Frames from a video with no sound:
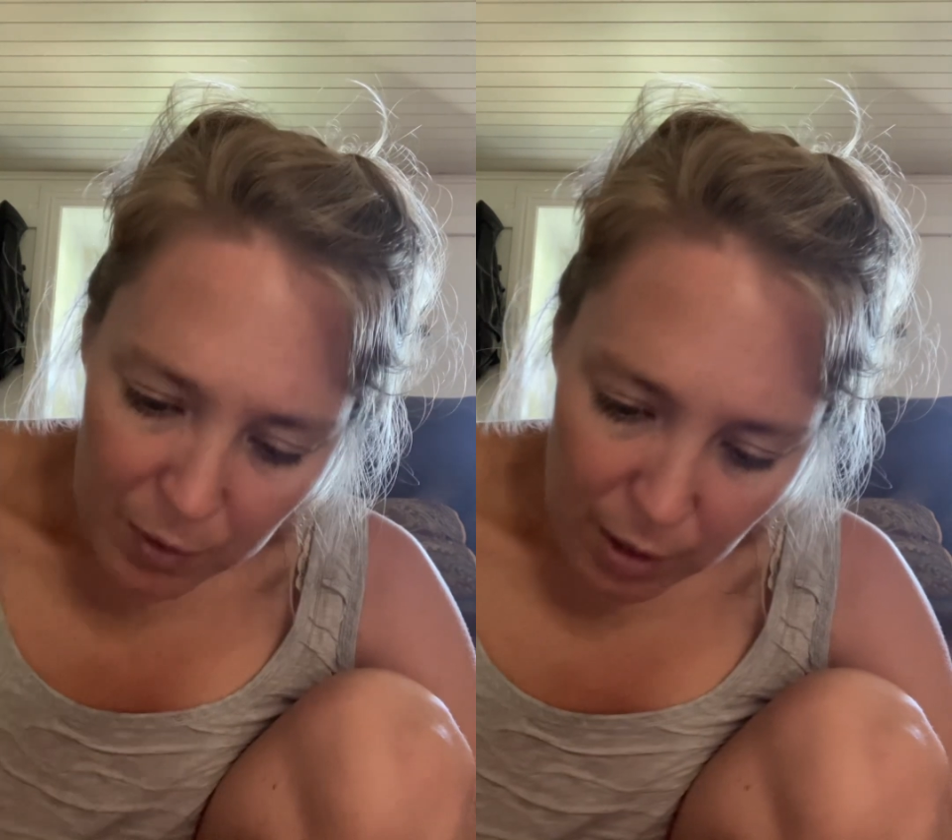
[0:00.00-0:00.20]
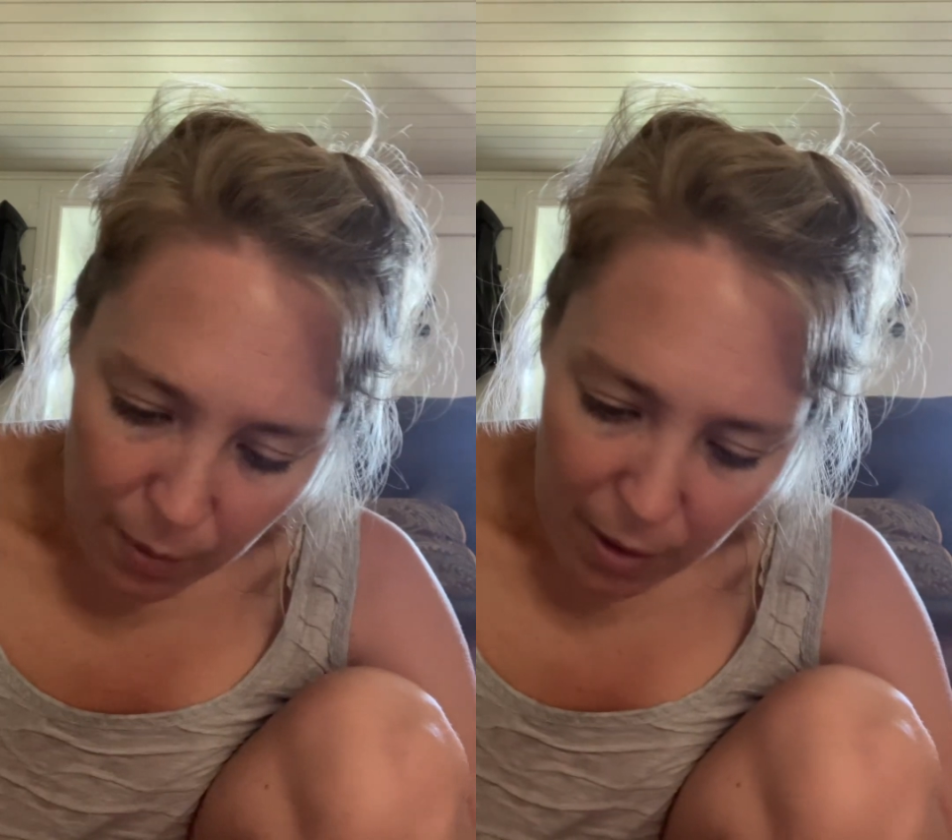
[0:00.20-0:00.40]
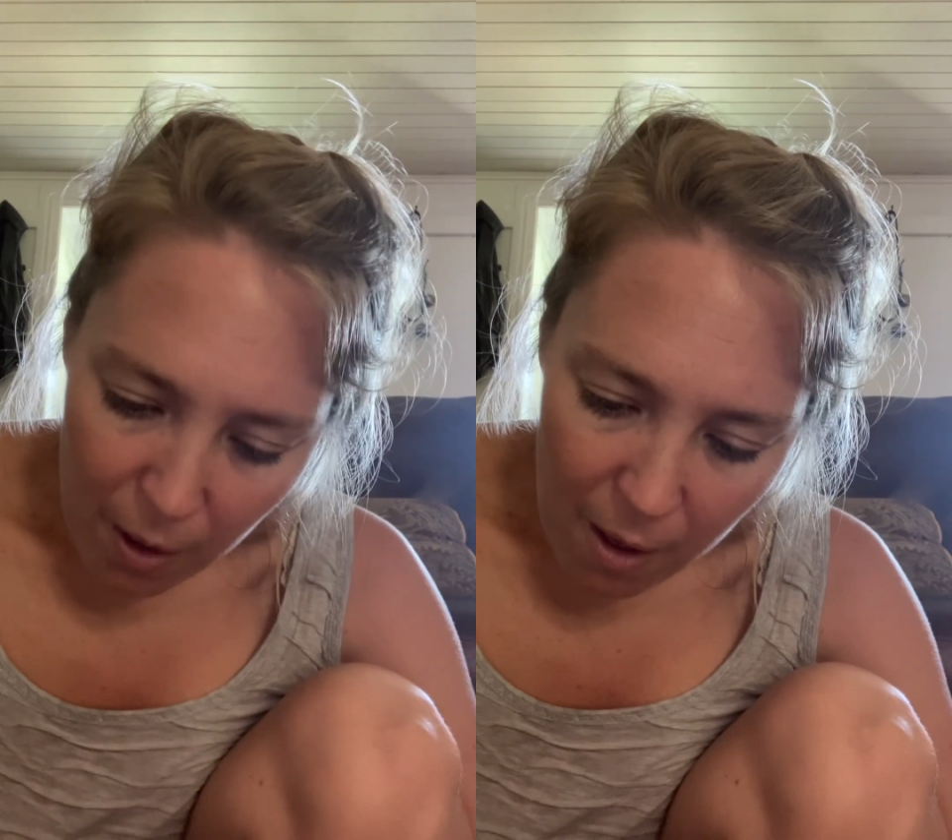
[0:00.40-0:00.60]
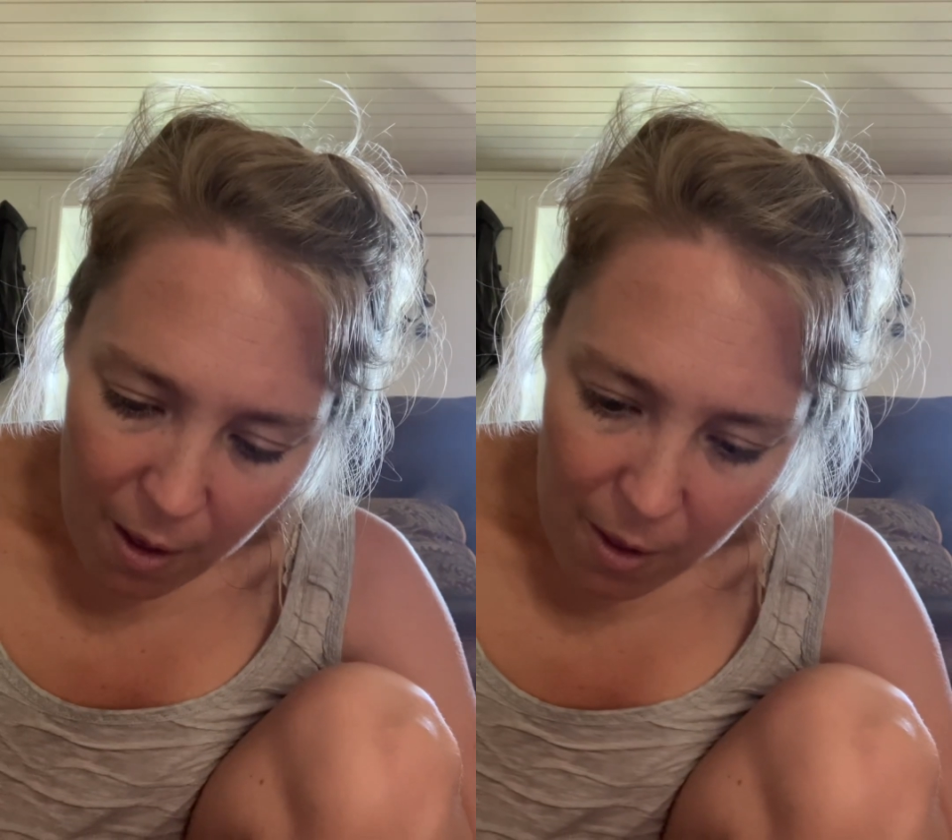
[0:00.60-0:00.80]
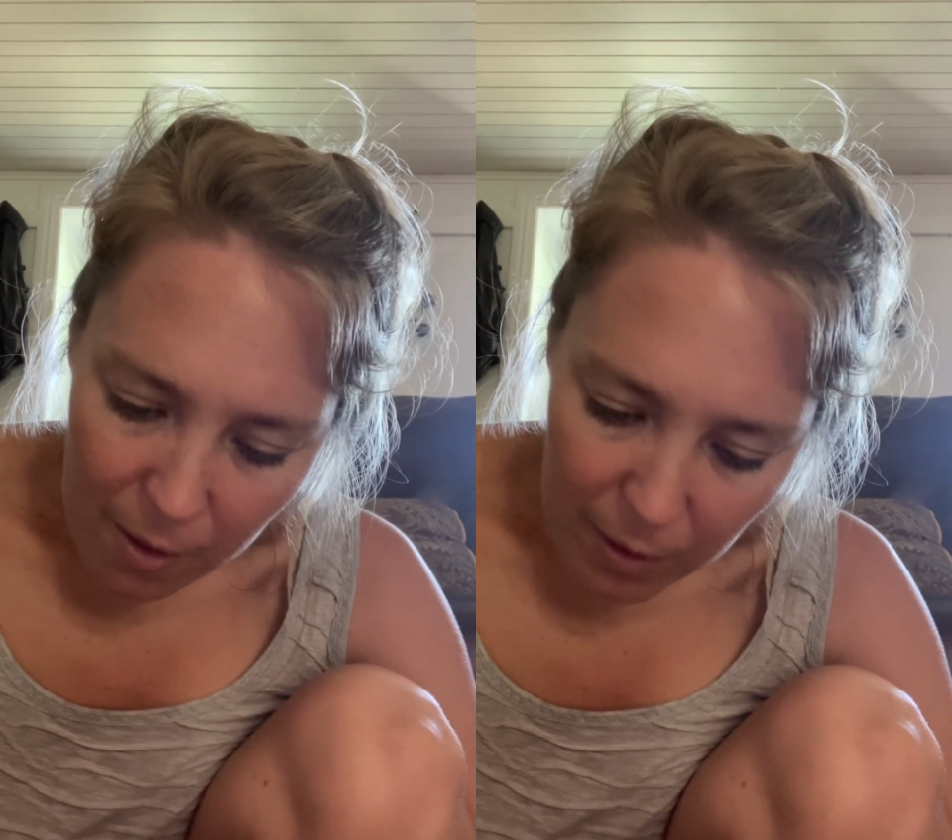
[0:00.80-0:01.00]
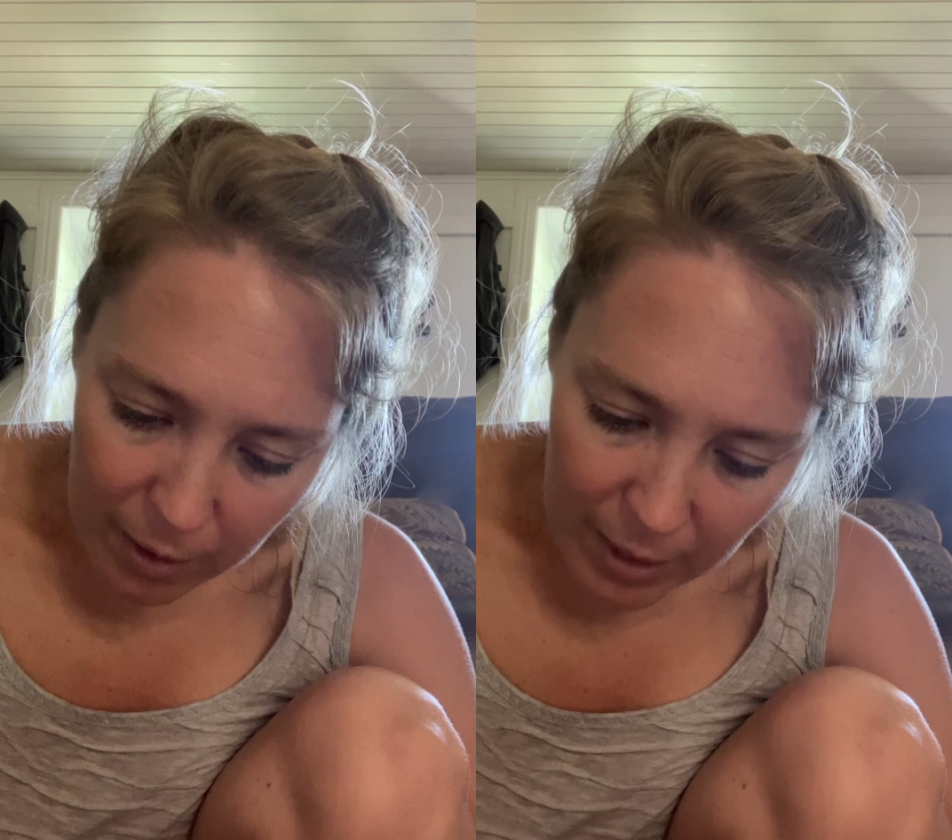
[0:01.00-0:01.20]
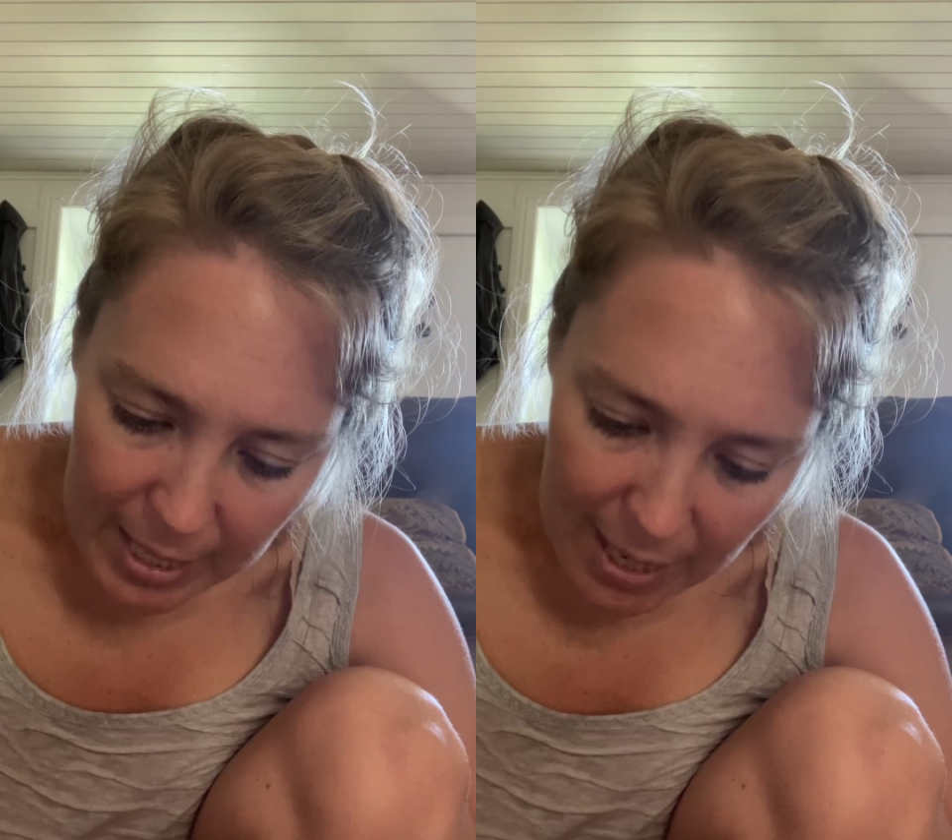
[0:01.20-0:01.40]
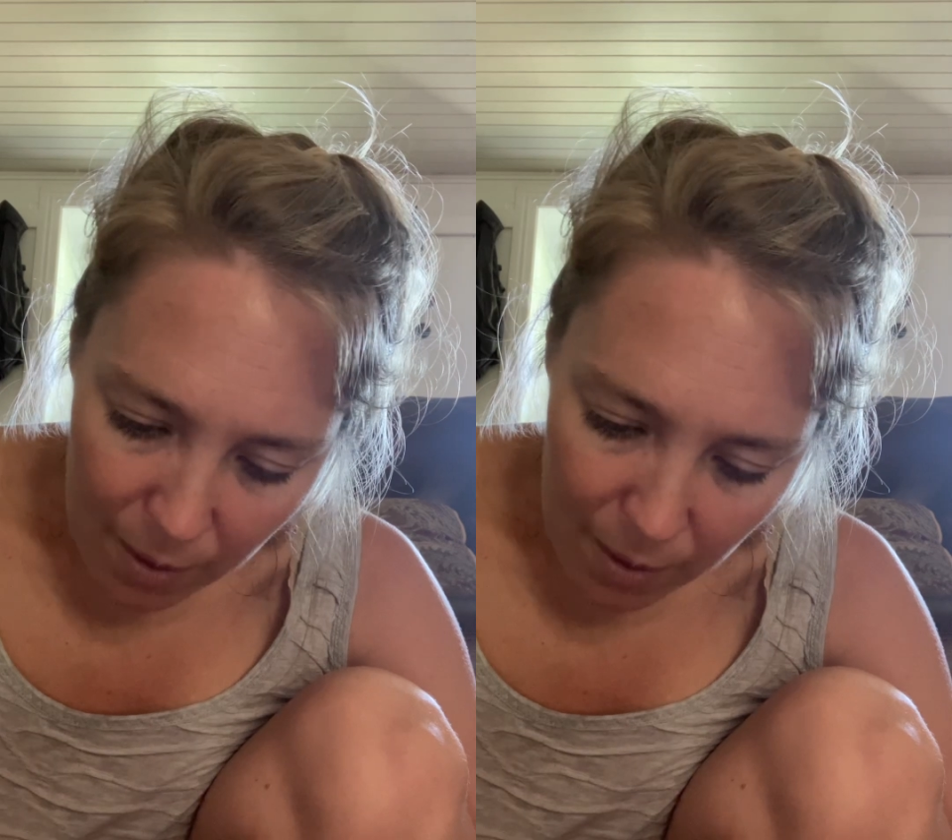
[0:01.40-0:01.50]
you with all the goodies I